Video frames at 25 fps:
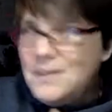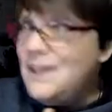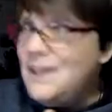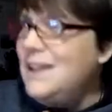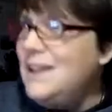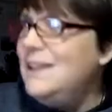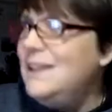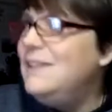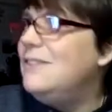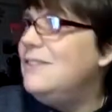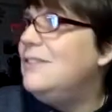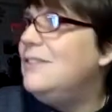
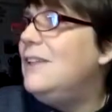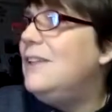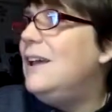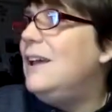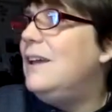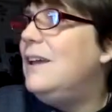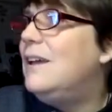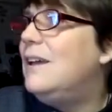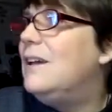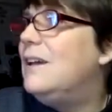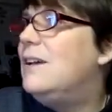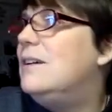And they're
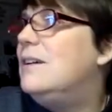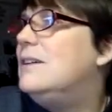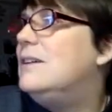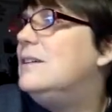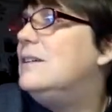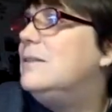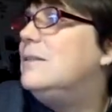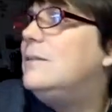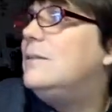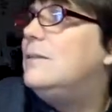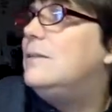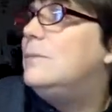like
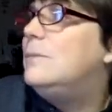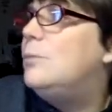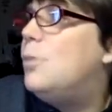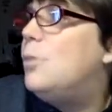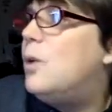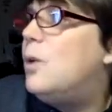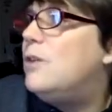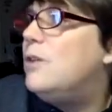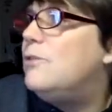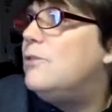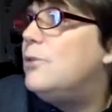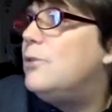
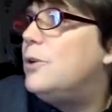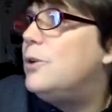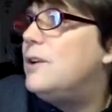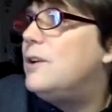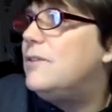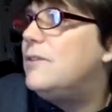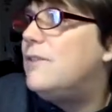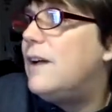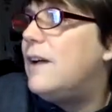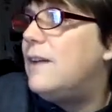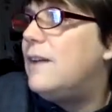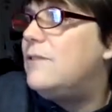
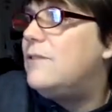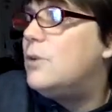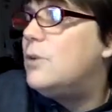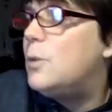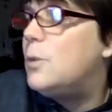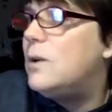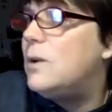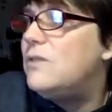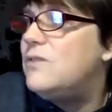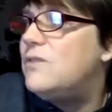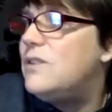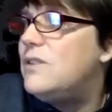$145 to
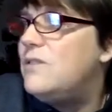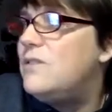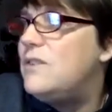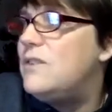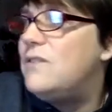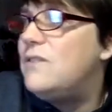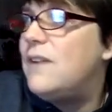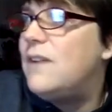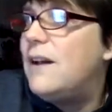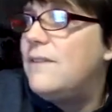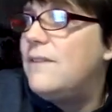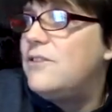
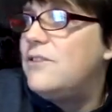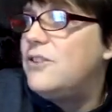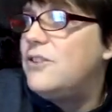$155.